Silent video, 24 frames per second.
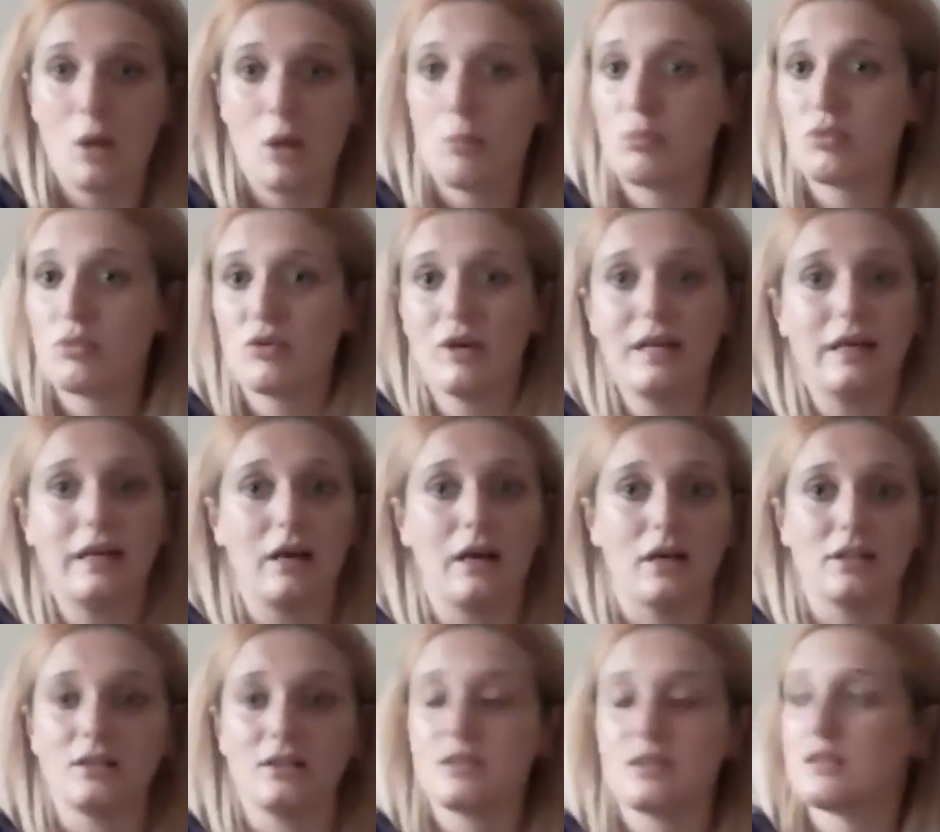
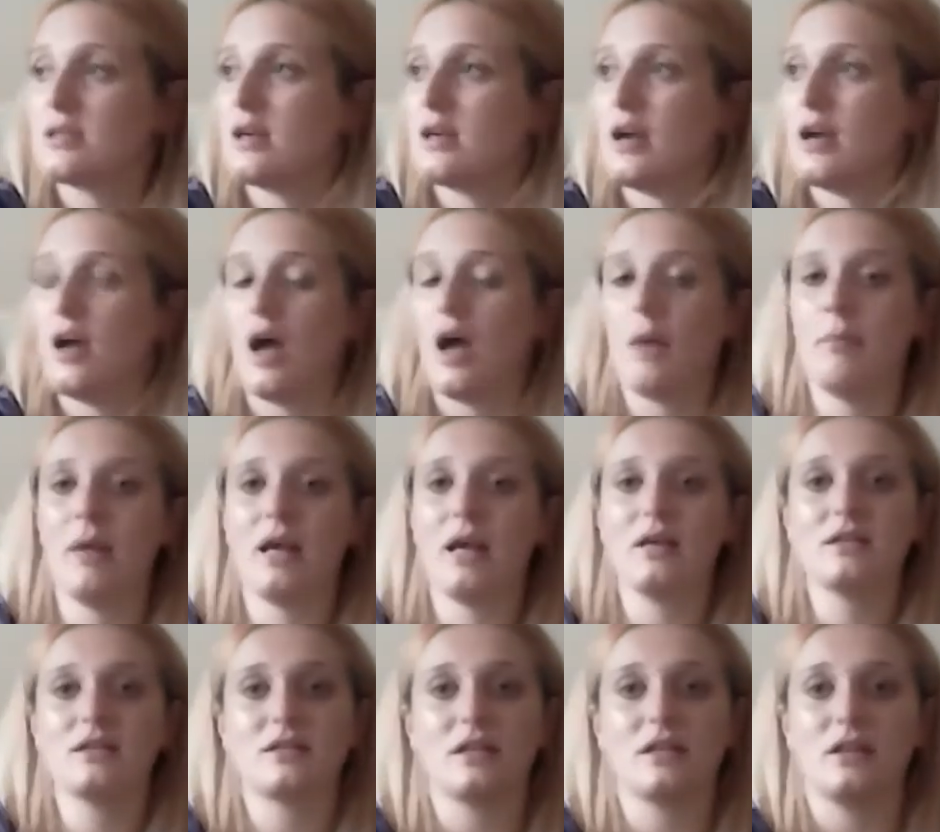Brilliant,
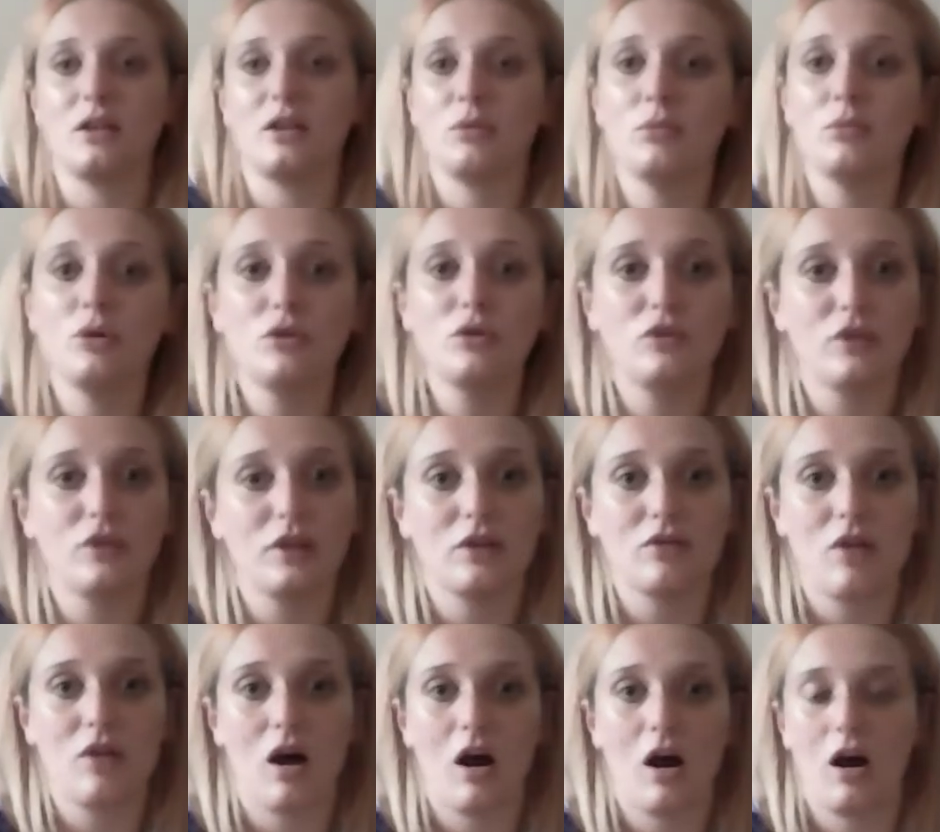amazing. You're moving
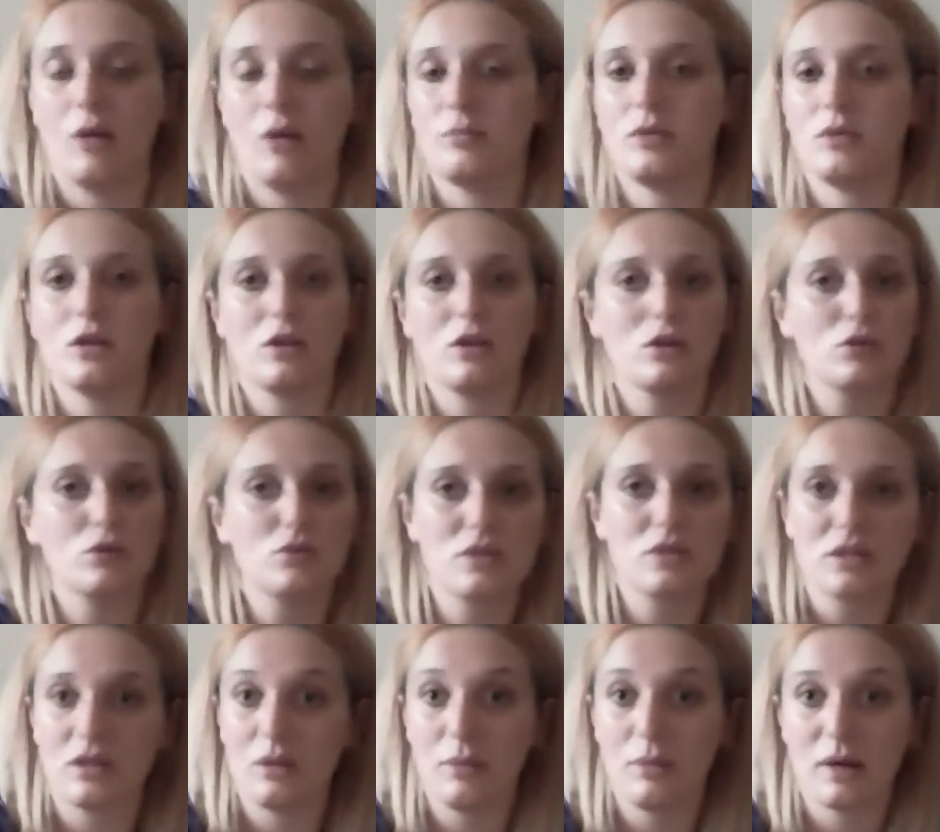your arm, you're
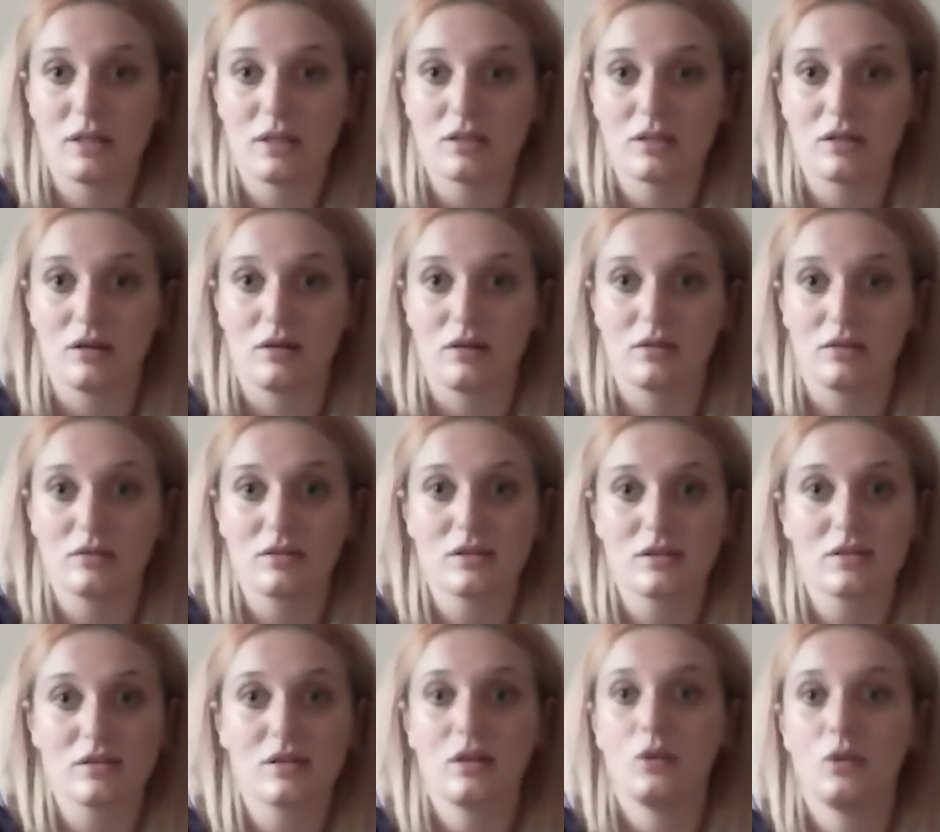using your
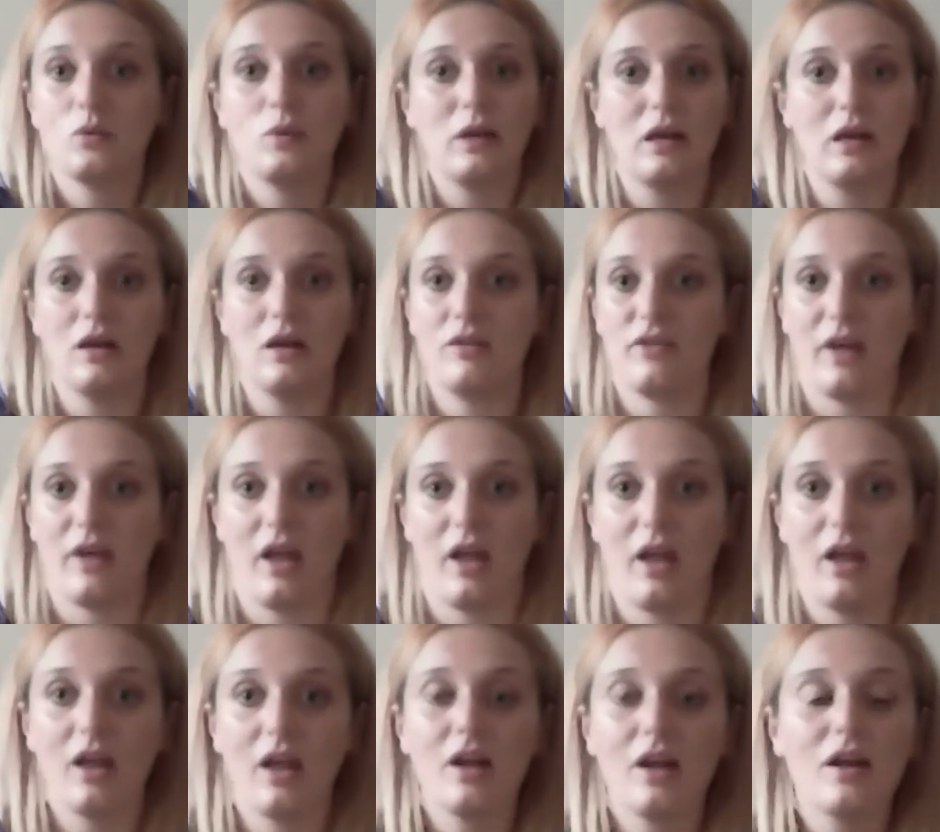muscles. We love it.